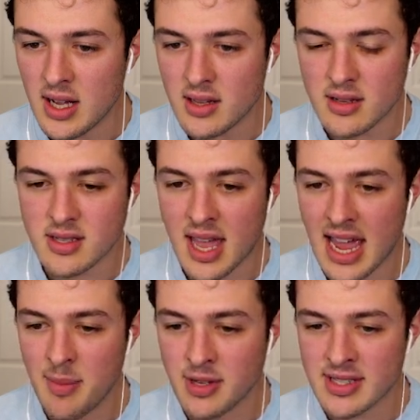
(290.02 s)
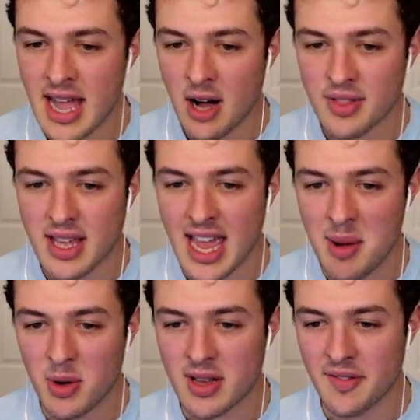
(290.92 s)
There's camels now? The
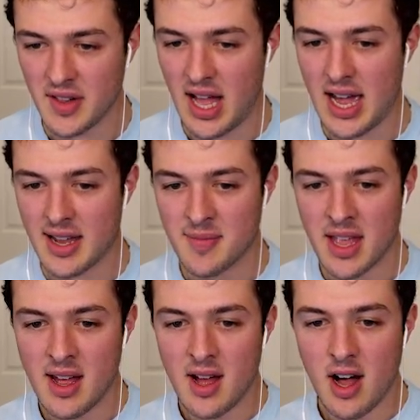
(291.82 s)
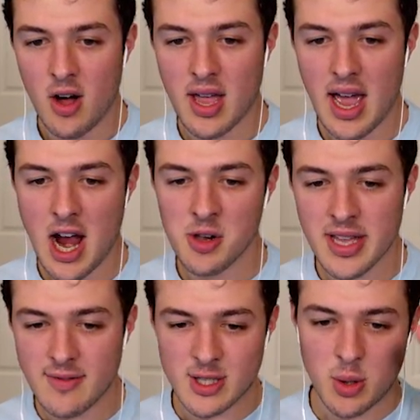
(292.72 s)
camel can fly. Okay, I
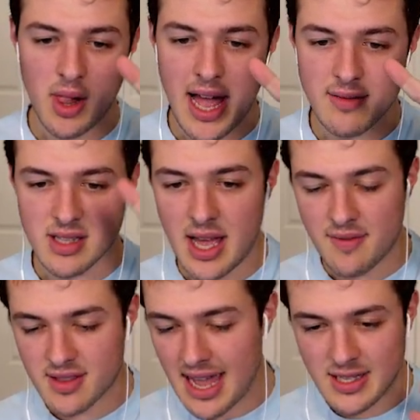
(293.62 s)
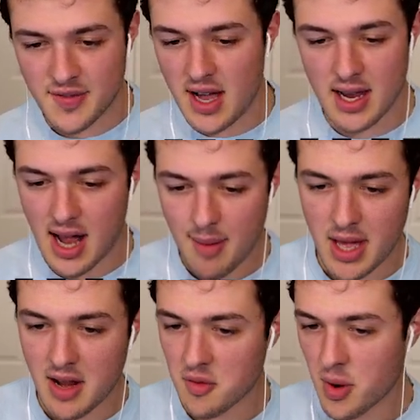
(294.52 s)
only have 2 lives left. That's fine. I'm
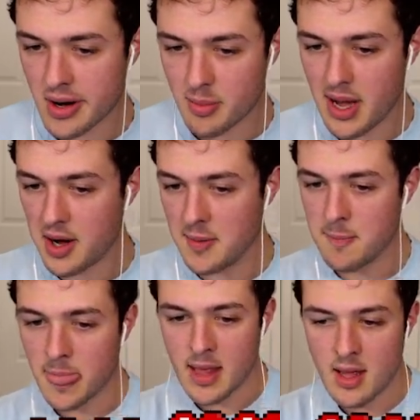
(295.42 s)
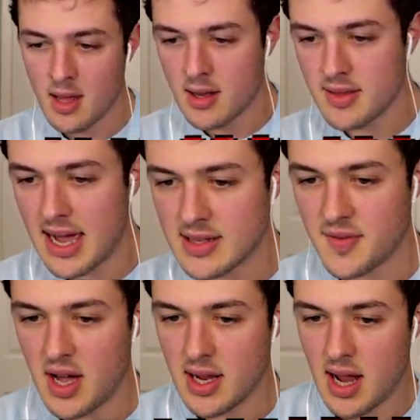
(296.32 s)
not even worried about it. That's
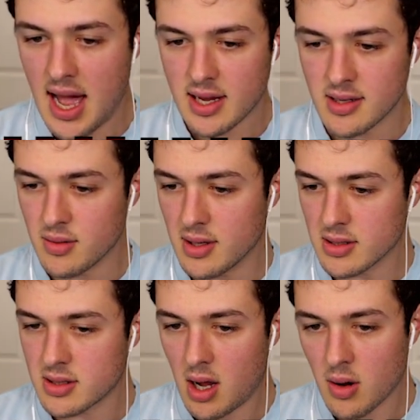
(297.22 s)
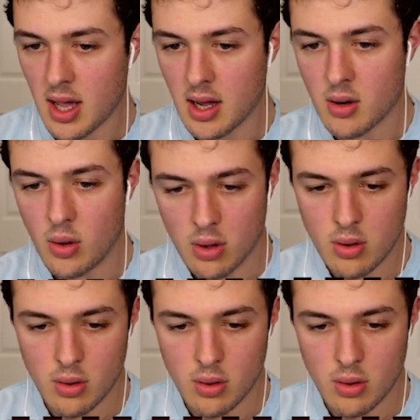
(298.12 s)
fine. I can do this. Okay, cool.